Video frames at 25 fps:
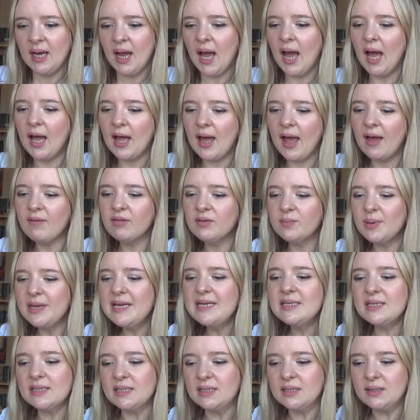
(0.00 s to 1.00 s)
Uh, Evan
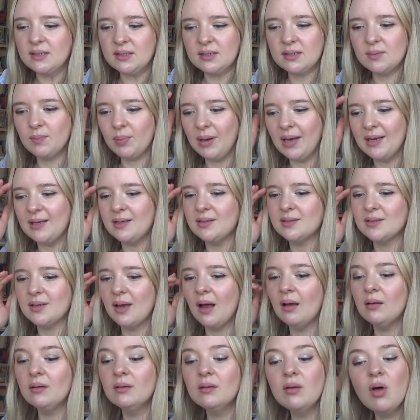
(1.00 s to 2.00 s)
Peters plays
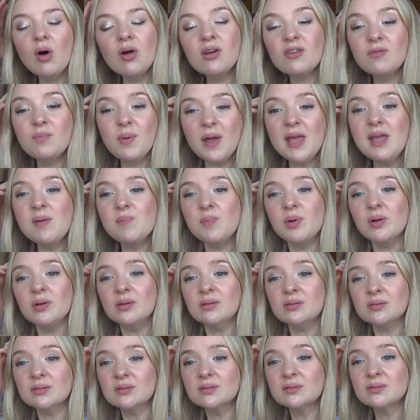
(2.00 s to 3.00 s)
a lot of
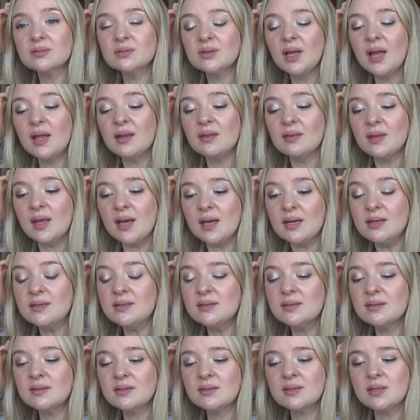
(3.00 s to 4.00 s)
people in
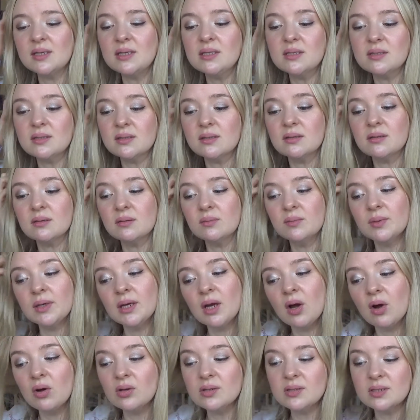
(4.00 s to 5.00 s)
this season
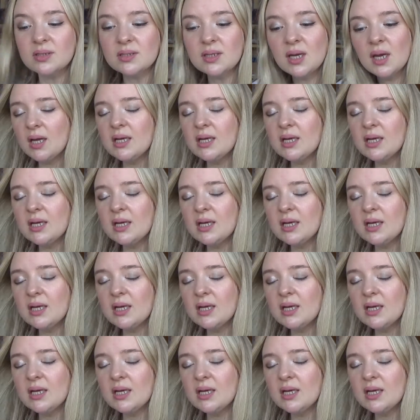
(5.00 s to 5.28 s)
because,